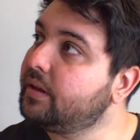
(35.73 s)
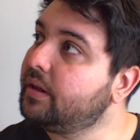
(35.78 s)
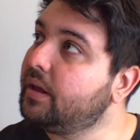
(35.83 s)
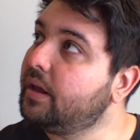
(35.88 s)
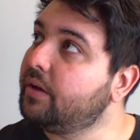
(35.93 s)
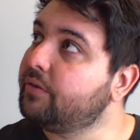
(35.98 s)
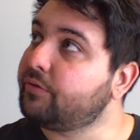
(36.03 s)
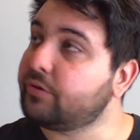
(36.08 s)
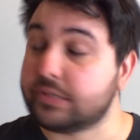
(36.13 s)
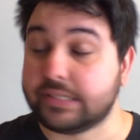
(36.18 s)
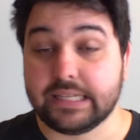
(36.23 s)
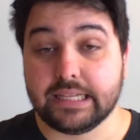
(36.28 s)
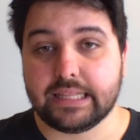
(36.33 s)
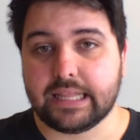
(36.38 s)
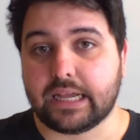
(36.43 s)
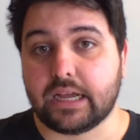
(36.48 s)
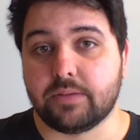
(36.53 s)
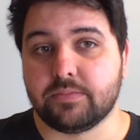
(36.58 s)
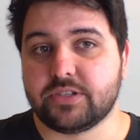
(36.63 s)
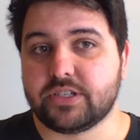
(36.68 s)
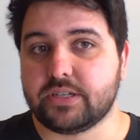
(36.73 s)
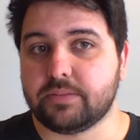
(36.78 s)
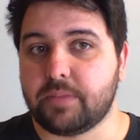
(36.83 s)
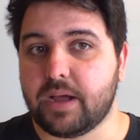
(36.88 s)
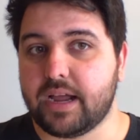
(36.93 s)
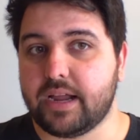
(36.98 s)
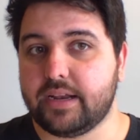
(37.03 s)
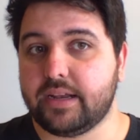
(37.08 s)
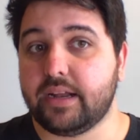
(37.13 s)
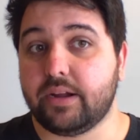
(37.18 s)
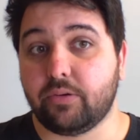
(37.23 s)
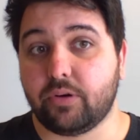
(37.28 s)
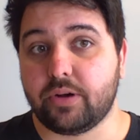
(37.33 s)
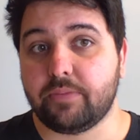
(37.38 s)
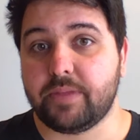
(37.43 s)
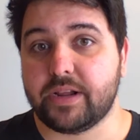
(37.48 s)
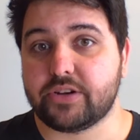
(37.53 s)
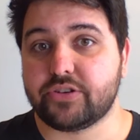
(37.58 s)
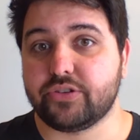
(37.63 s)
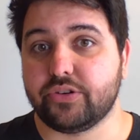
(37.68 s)
First thing that comes to mind, and I want to
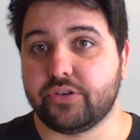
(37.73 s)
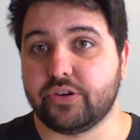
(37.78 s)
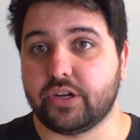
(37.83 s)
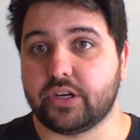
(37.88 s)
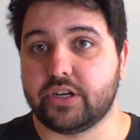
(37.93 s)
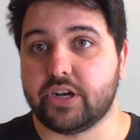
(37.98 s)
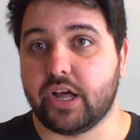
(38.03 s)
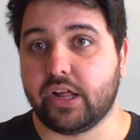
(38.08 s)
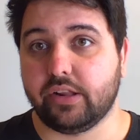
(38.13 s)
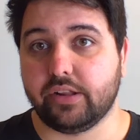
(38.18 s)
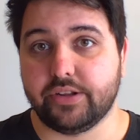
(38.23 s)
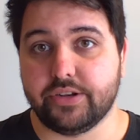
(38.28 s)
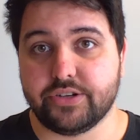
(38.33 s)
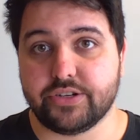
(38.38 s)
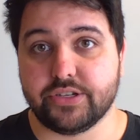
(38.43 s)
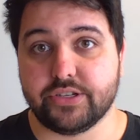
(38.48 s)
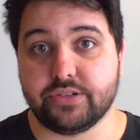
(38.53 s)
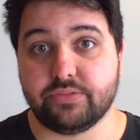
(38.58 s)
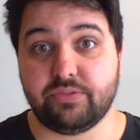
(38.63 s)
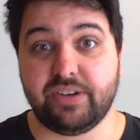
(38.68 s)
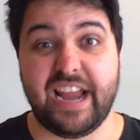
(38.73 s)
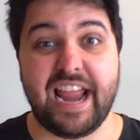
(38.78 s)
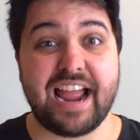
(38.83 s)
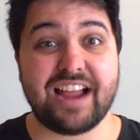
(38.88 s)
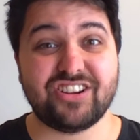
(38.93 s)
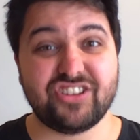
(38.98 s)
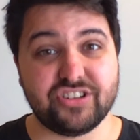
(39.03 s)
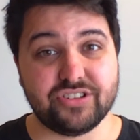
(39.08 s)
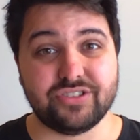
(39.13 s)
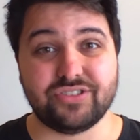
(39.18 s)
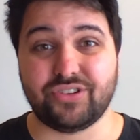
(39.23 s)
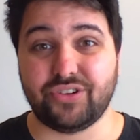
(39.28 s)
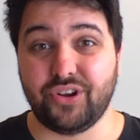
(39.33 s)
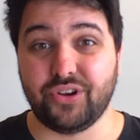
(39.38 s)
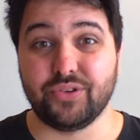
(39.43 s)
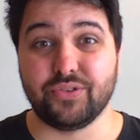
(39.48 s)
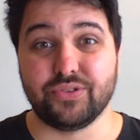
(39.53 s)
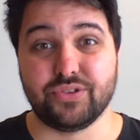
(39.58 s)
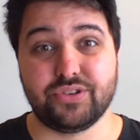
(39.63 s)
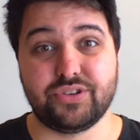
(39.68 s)
make sure to acknowledge, is reactions are
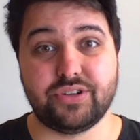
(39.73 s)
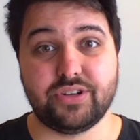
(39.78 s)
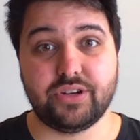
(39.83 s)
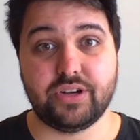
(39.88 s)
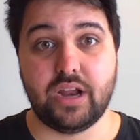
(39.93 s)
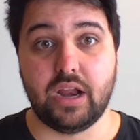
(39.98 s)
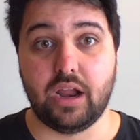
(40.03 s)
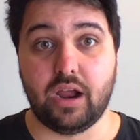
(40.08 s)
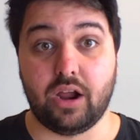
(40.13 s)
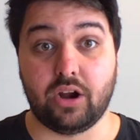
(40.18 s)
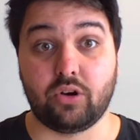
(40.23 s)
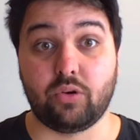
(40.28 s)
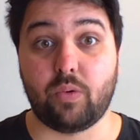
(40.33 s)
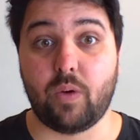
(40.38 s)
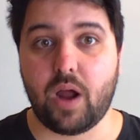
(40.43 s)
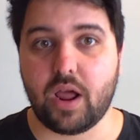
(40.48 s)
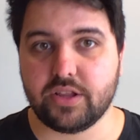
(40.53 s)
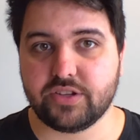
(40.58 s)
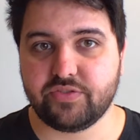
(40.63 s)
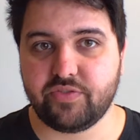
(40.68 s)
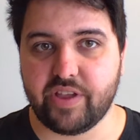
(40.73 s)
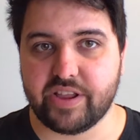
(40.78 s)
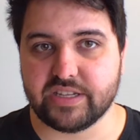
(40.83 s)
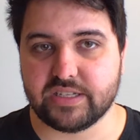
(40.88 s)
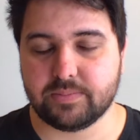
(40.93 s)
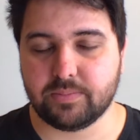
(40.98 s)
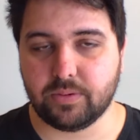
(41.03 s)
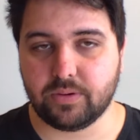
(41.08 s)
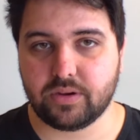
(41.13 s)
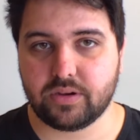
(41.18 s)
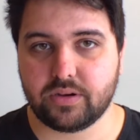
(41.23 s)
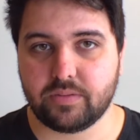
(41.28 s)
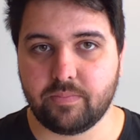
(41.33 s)
used across Facebook.